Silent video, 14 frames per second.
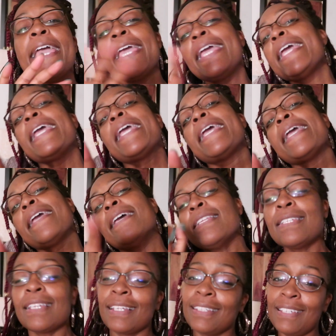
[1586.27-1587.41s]

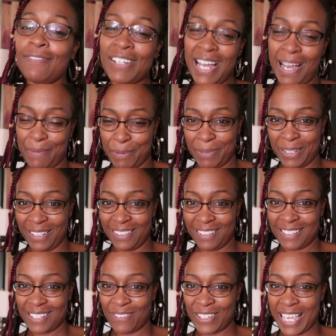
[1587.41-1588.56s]
and leave a comment below
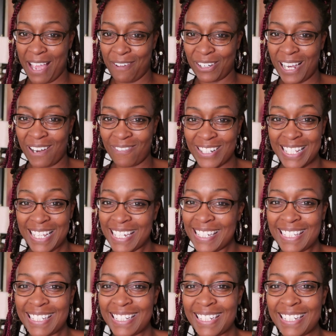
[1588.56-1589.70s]
so we can have a
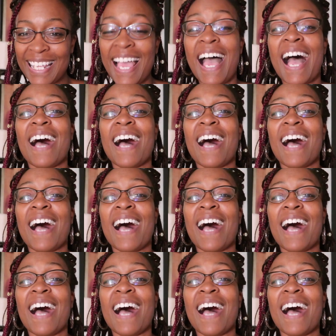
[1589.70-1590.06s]
conversation.